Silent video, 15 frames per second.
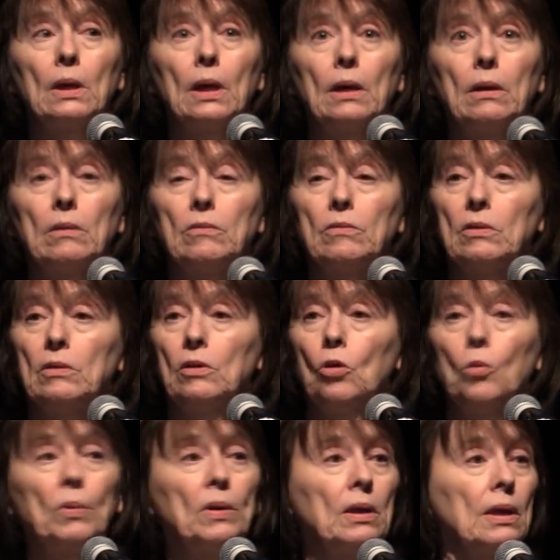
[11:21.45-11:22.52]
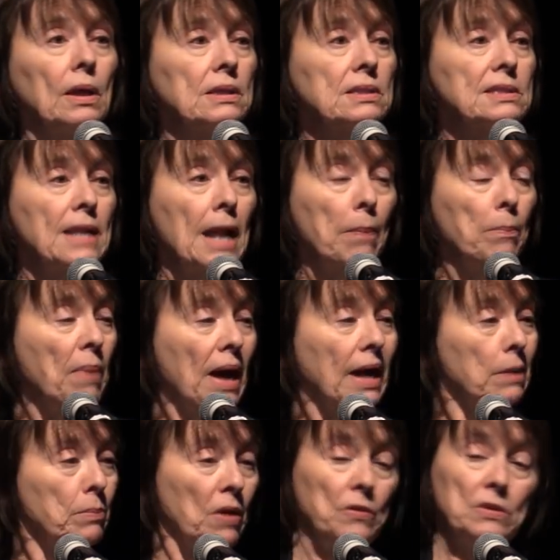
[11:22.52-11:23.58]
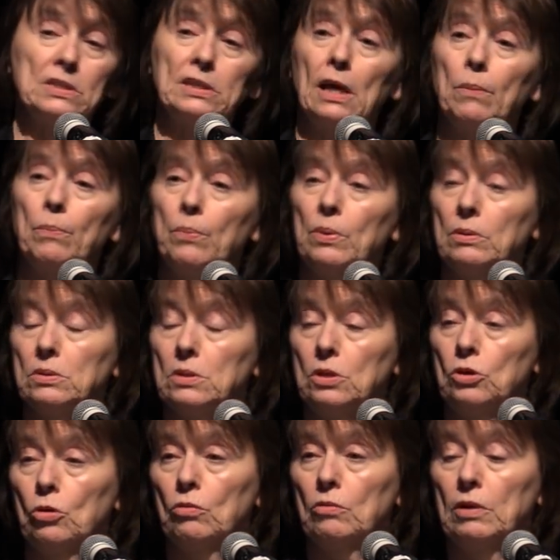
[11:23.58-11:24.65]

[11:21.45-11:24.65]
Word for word: and nobody has snapped back about this yet, but you know,